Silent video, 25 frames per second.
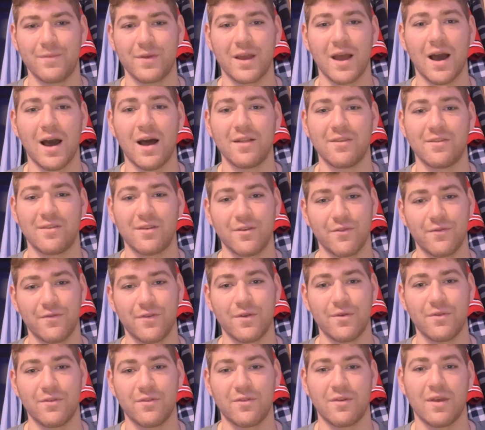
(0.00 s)
Khan's
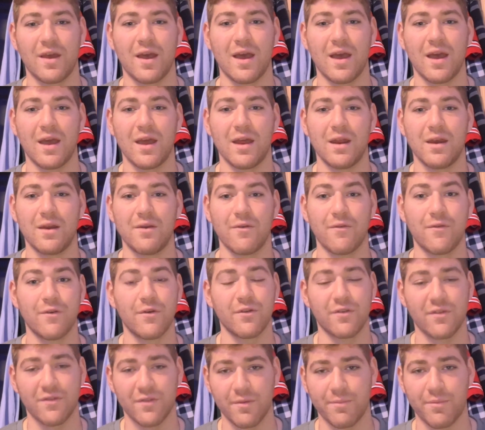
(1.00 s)
interviews and
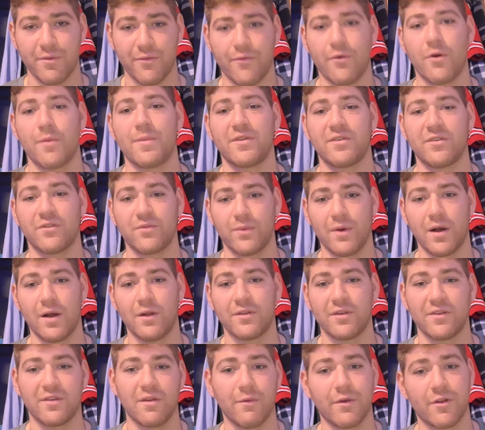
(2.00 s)
reviews of the performance as well
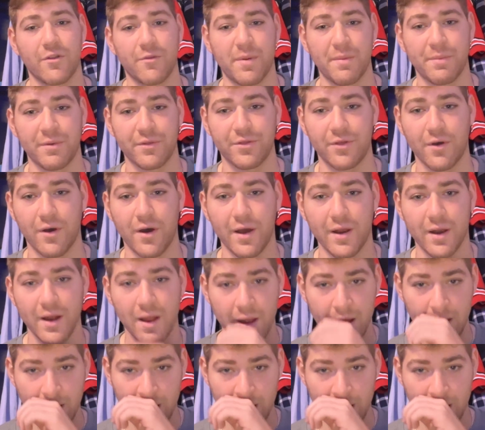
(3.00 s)
to see what other people thought.